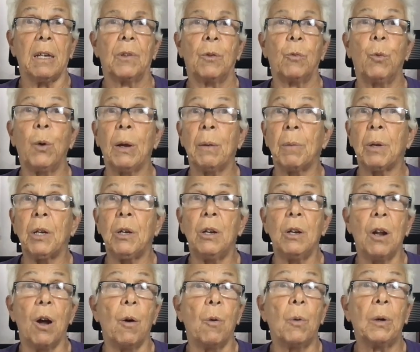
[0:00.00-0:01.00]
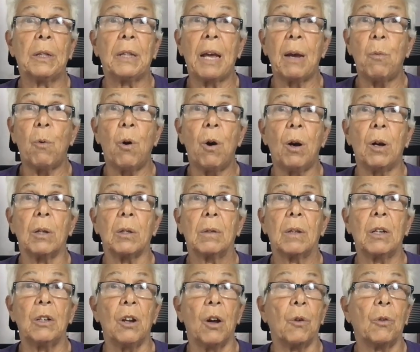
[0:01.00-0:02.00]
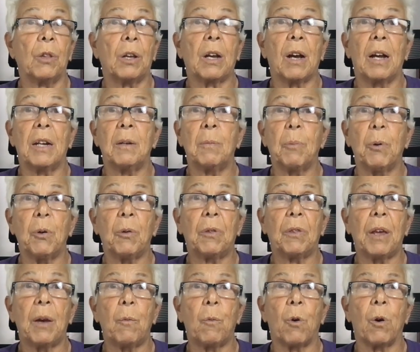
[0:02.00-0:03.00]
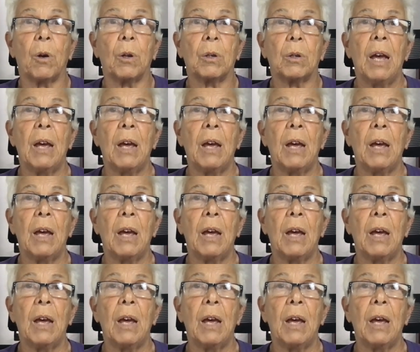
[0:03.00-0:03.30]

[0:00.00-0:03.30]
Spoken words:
Women know what they want. They know the kind of birth they want.